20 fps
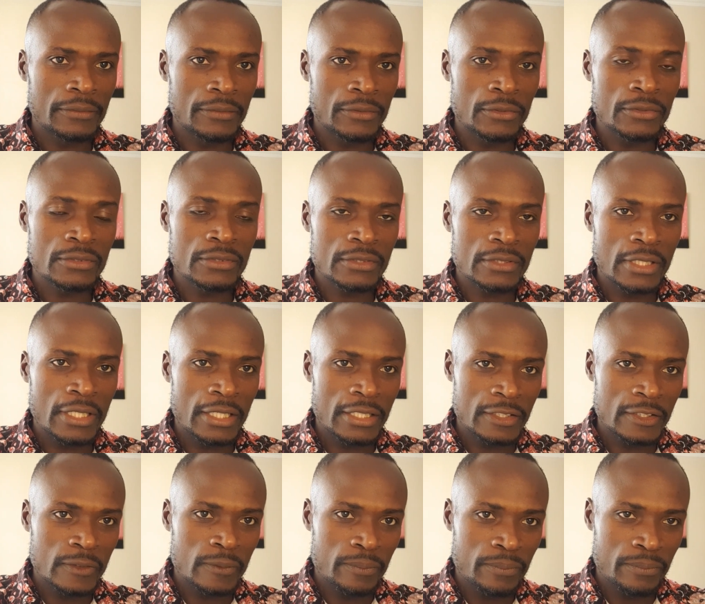those are
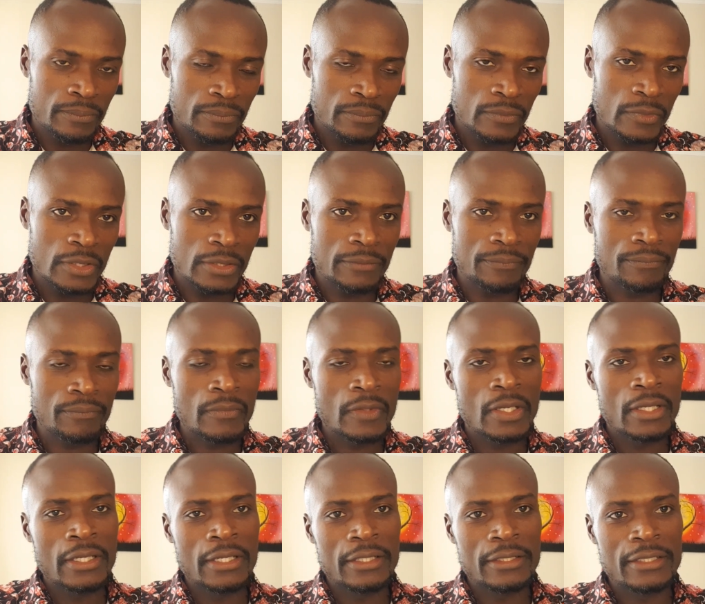
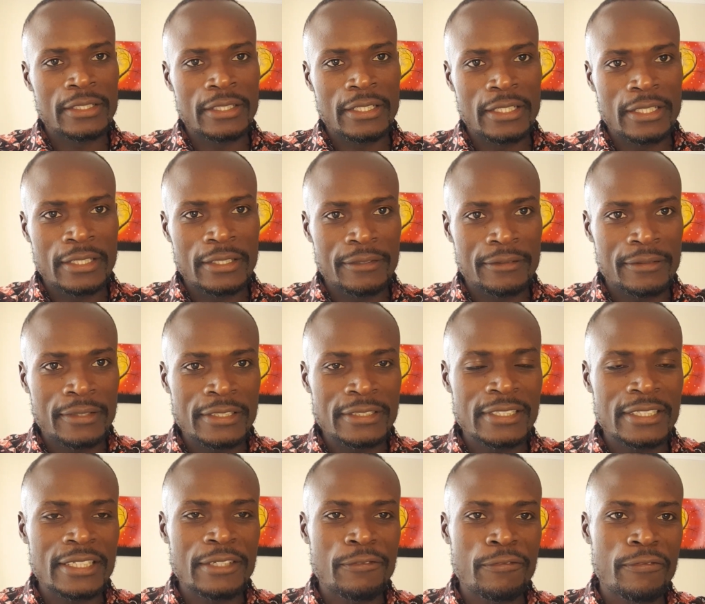let's
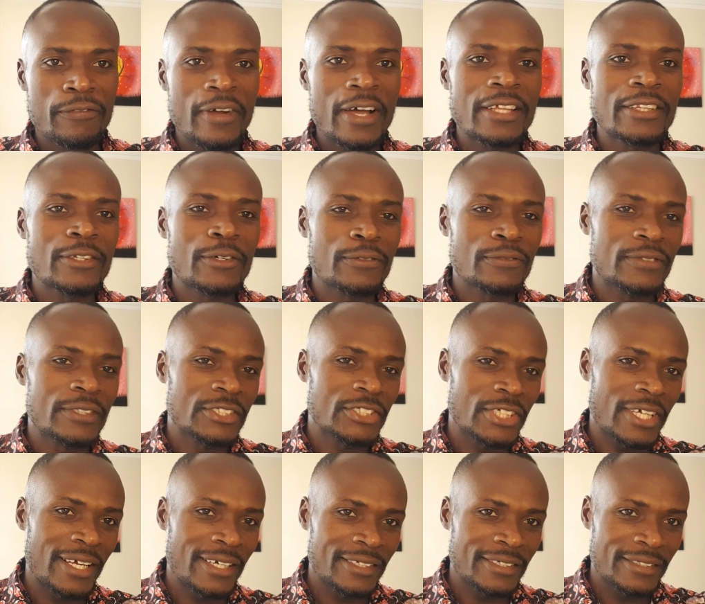say the father of the
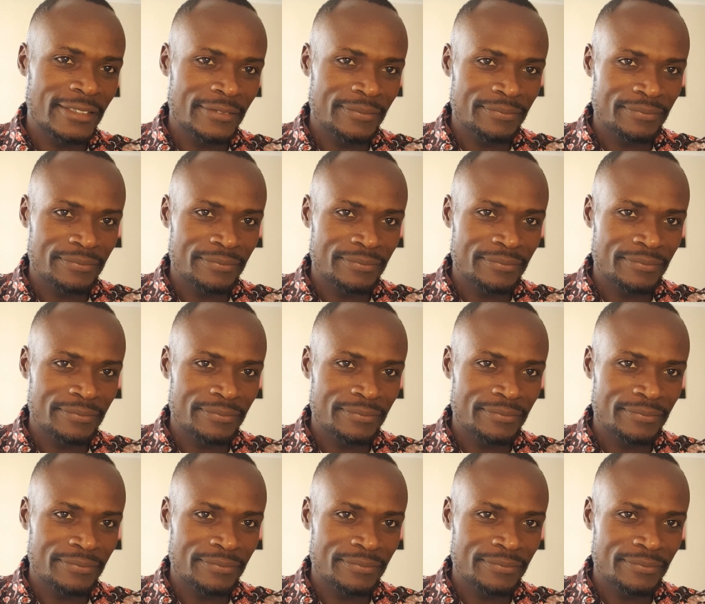child.